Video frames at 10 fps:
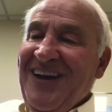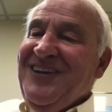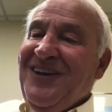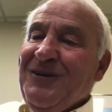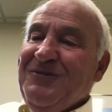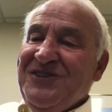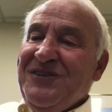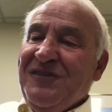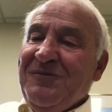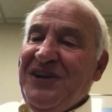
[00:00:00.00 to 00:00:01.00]
You know, it was
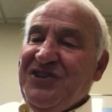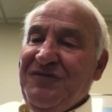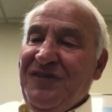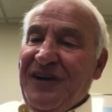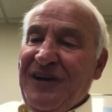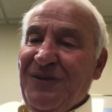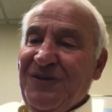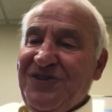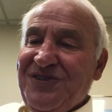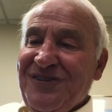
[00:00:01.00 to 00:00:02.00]
information very
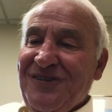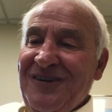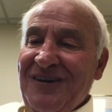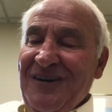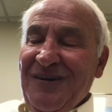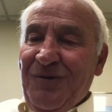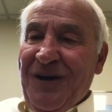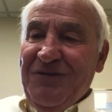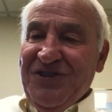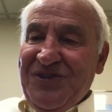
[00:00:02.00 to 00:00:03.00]
close to
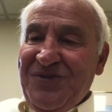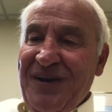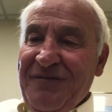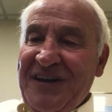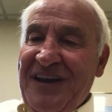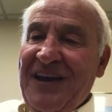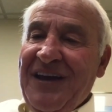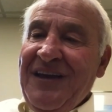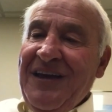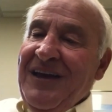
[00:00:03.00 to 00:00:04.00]
what I was doing every
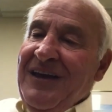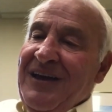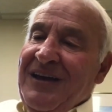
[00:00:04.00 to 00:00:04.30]
day. Mm-hmm.